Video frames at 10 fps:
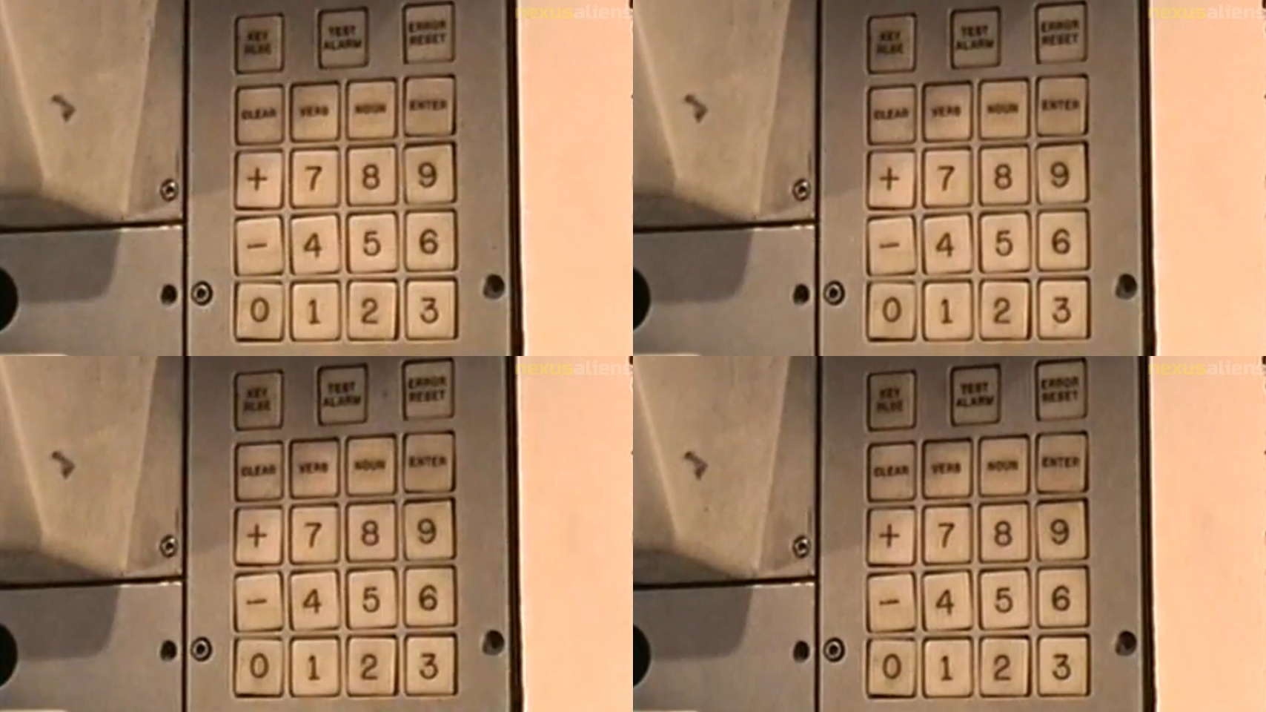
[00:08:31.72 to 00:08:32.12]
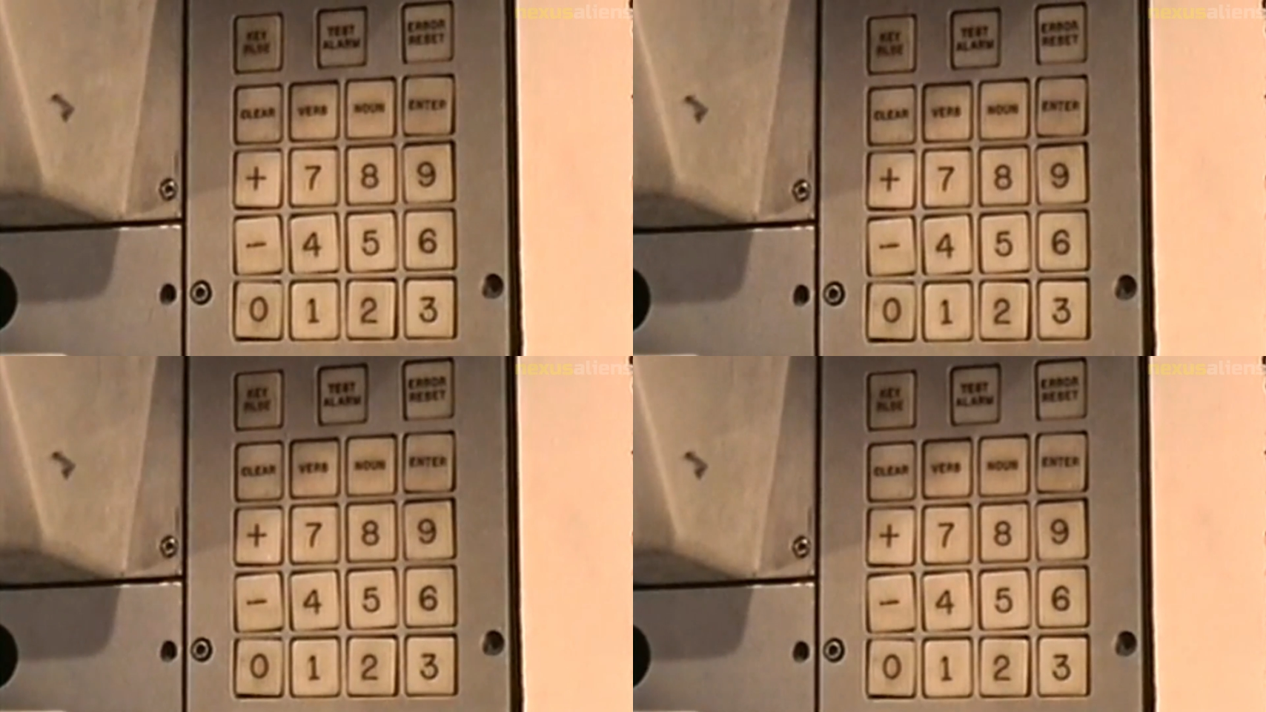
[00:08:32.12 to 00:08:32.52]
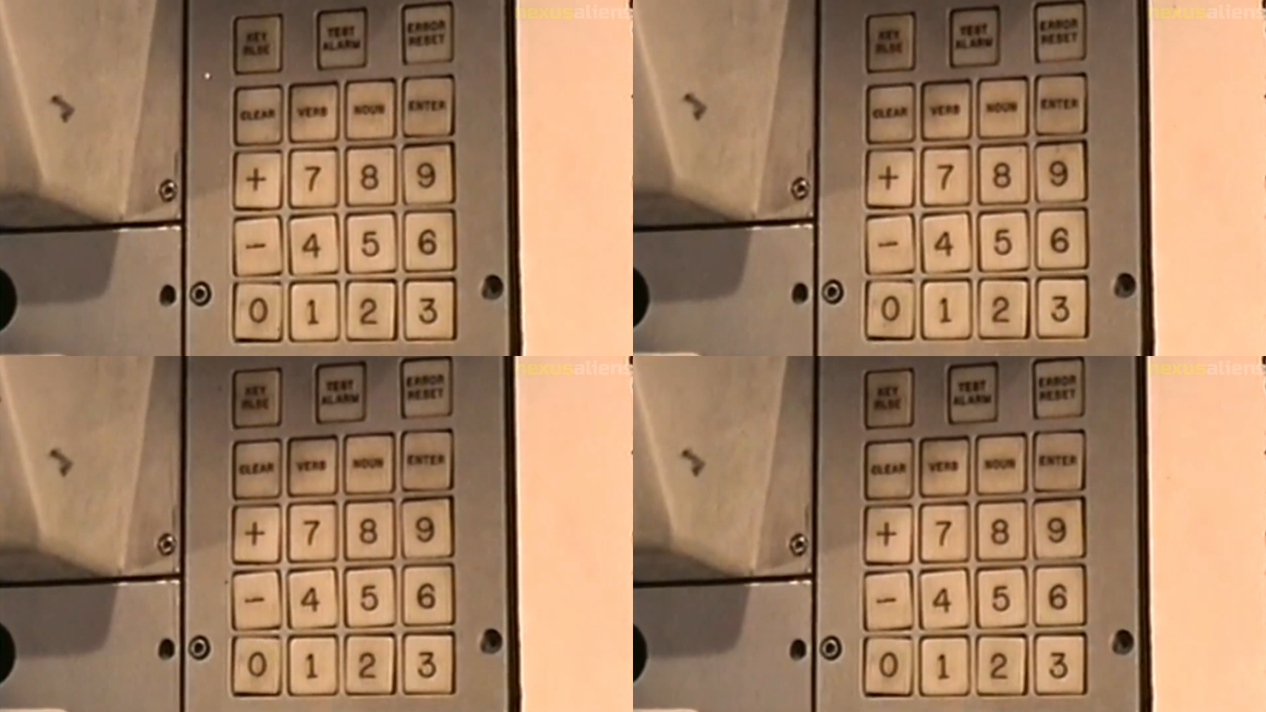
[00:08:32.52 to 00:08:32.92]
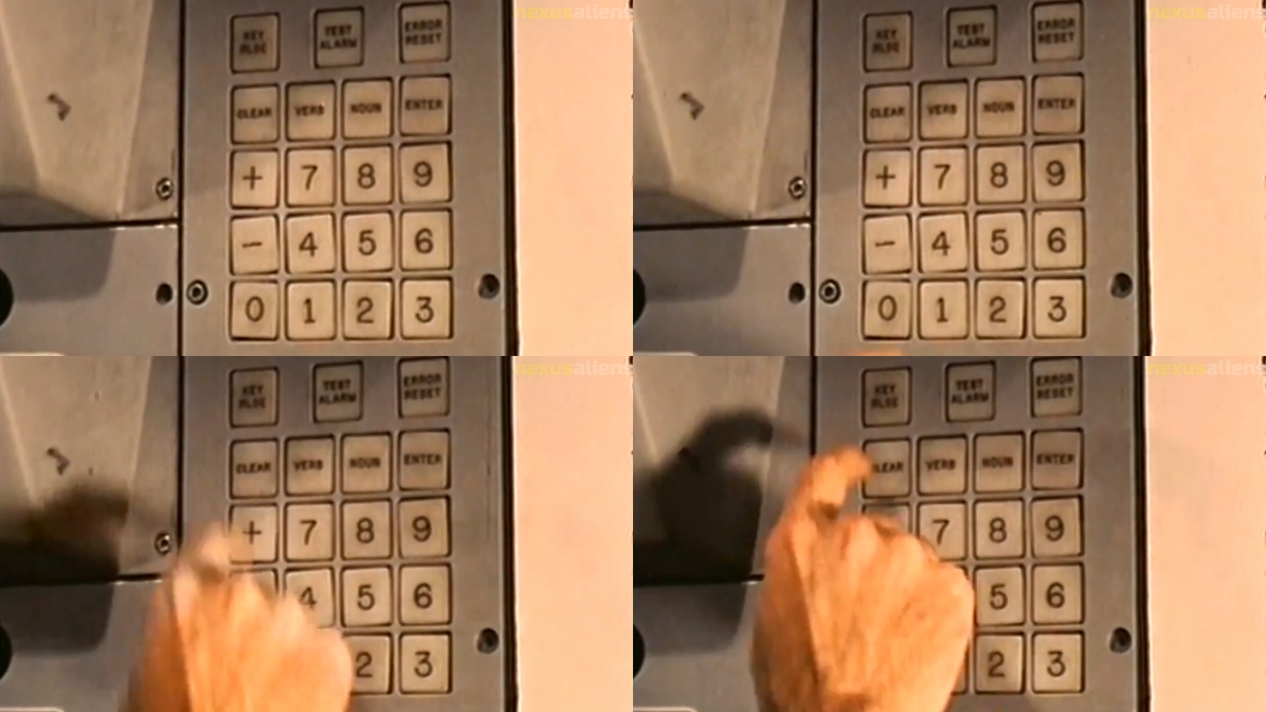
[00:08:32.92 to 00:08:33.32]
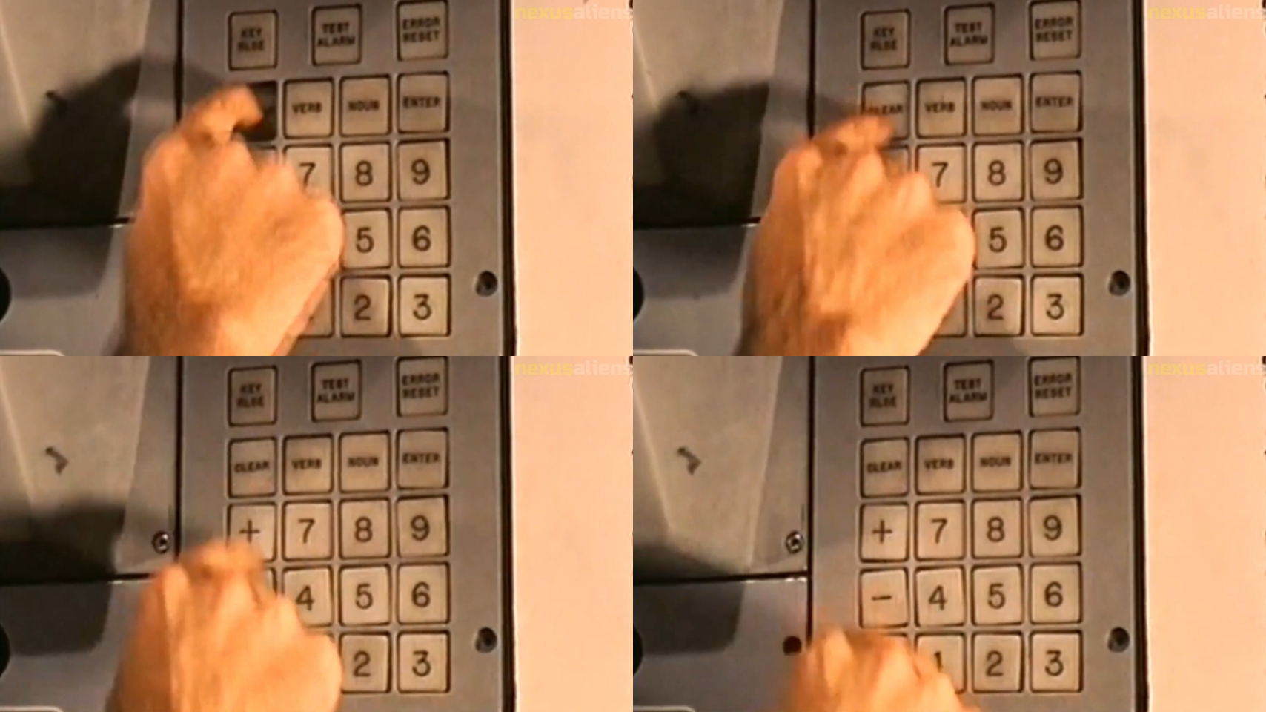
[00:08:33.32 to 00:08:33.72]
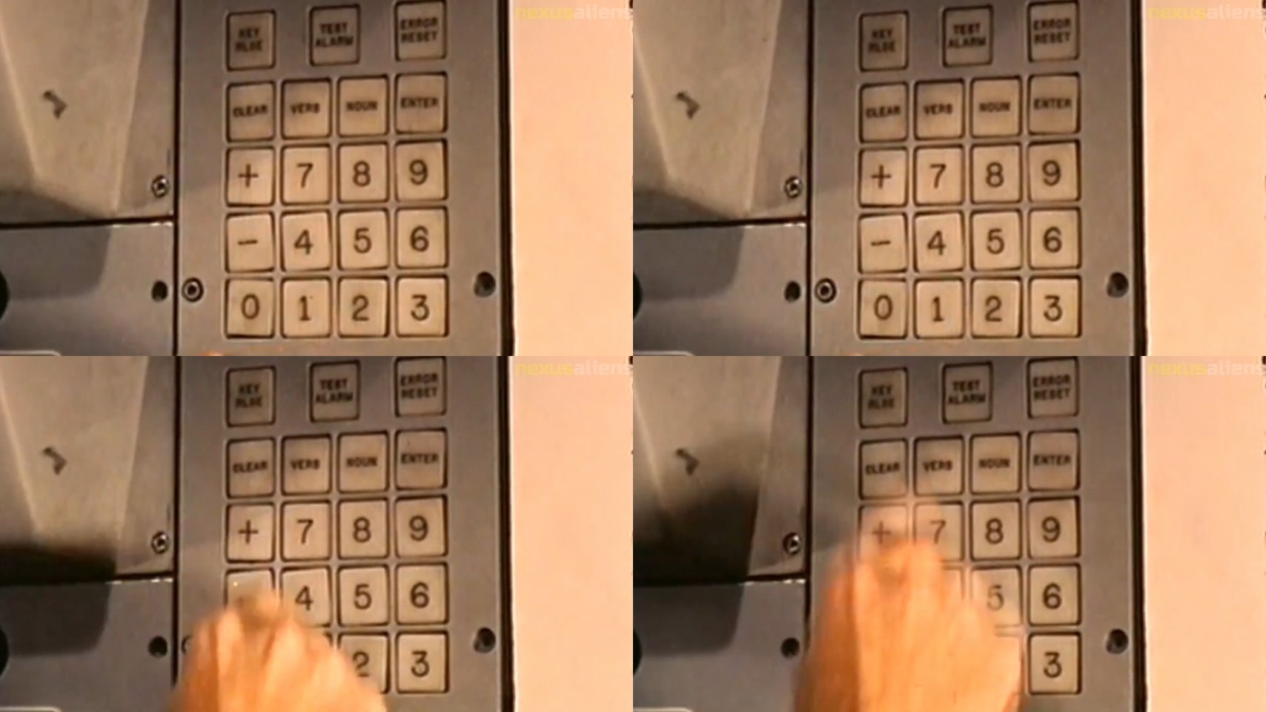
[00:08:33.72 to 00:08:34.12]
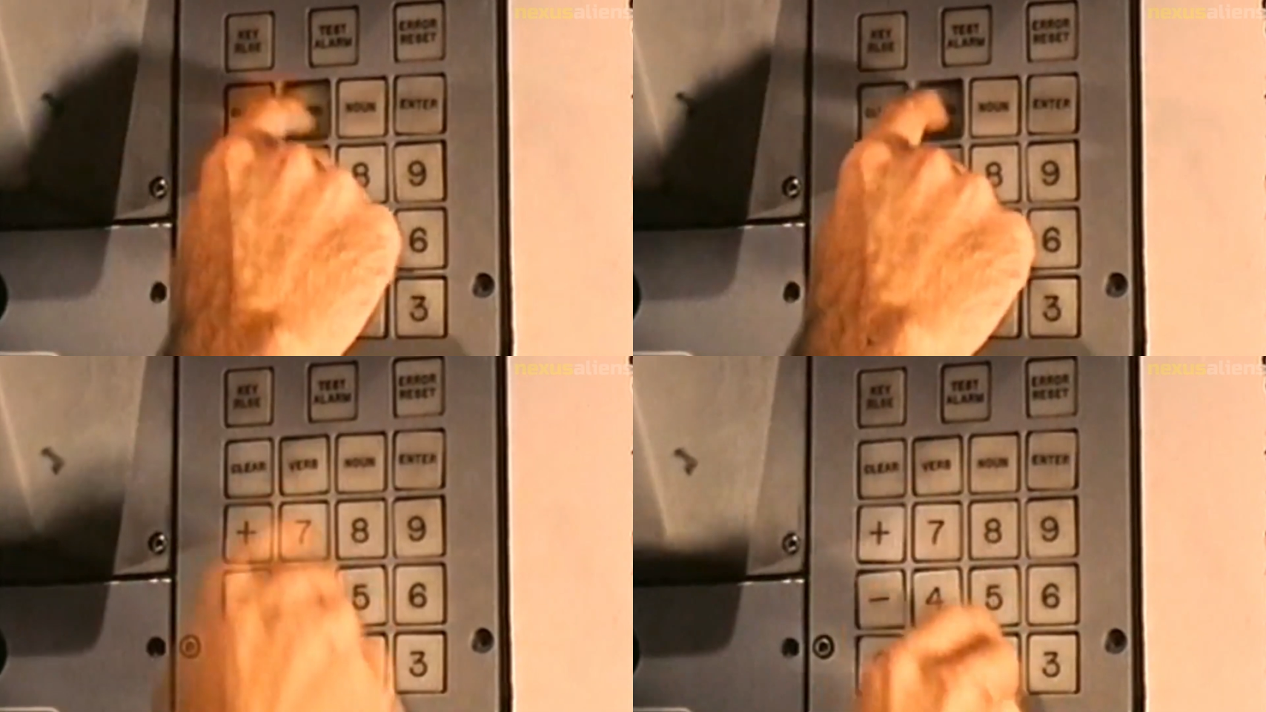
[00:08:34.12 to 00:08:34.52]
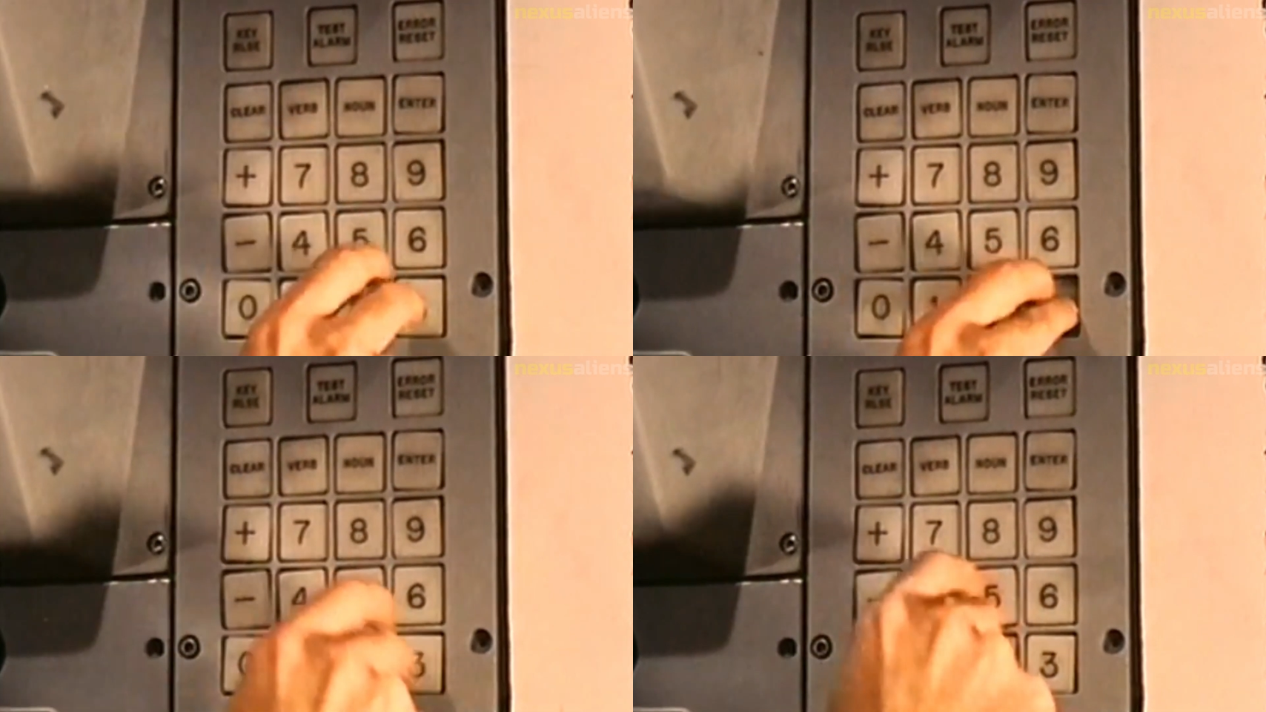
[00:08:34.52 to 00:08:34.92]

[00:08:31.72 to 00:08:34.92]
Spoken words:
Nobody's mouth can be seen.